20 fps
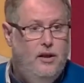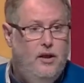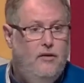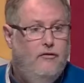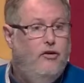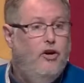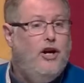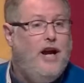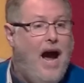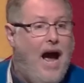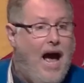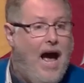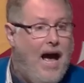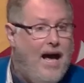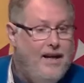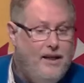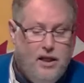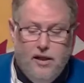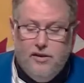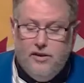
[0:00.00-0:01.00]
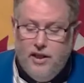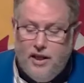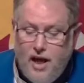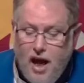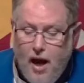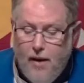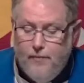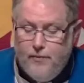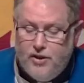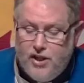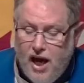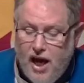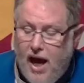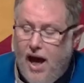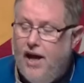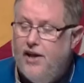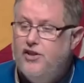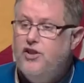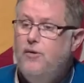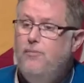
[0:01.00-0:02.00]
for God to come to
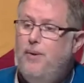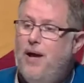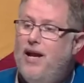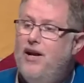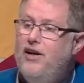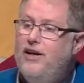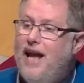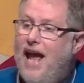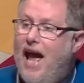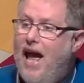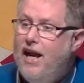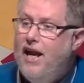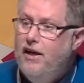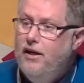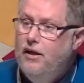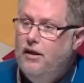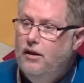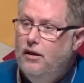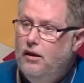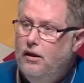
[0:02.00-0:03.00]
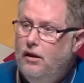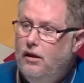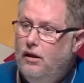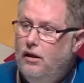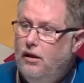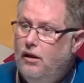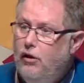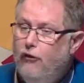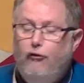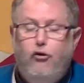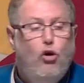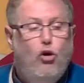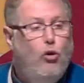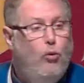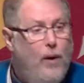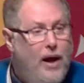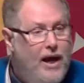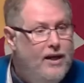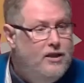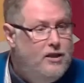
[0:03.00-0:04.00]
us, or better yet, for
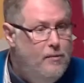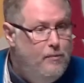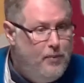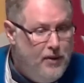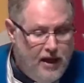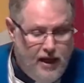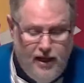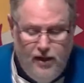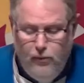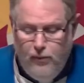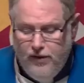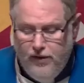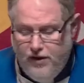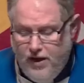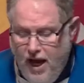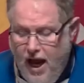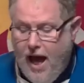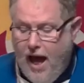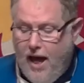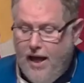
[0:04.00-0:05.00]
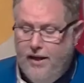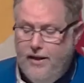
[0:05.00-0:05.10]
we to be with God.